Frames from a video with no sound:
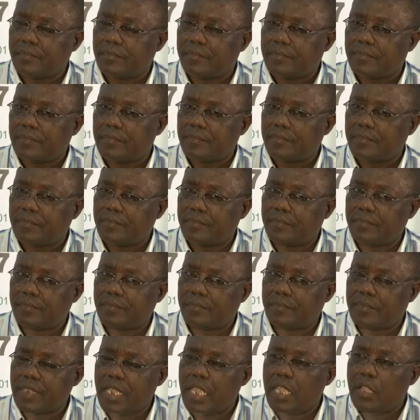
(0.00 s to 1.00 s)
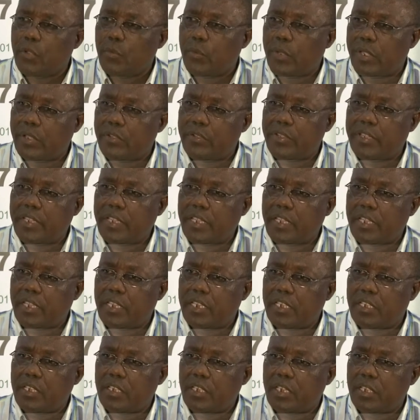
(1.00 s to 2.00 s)
visited? Well,
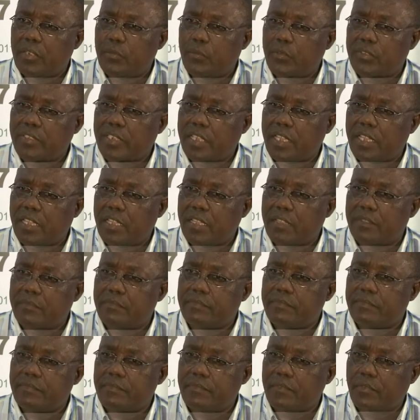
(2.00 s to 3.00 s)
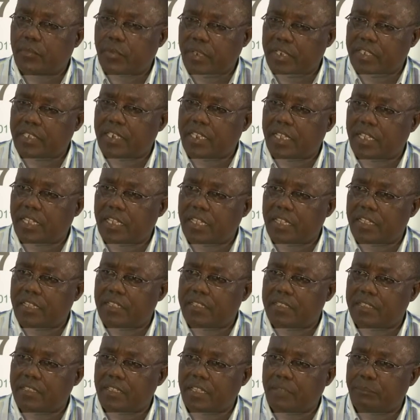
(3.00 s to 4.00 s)
it, it was a um, quite a,
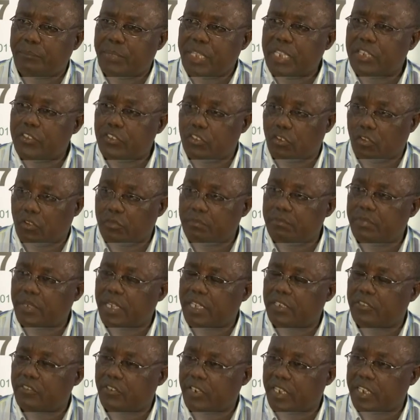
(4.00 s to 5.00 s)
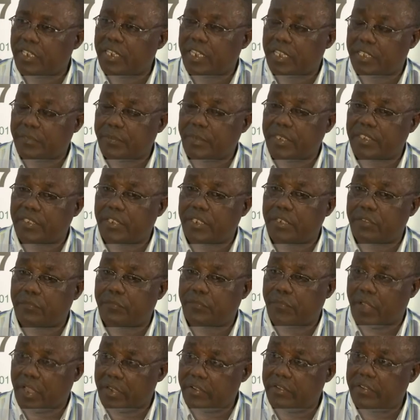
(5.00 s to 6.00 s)
a, big job, uh, trying especially to
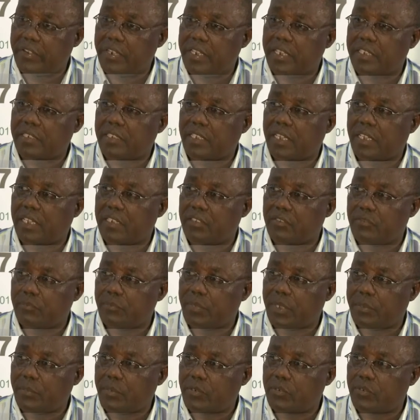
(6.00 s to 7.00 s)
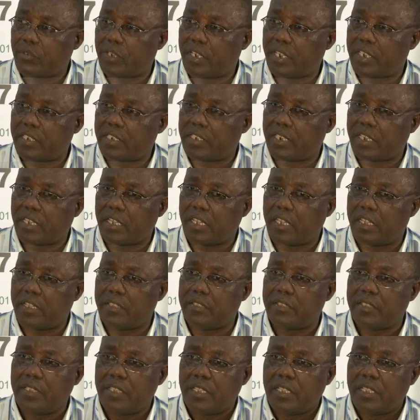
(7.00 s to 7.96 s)
fundraise uh, to be able to get uh,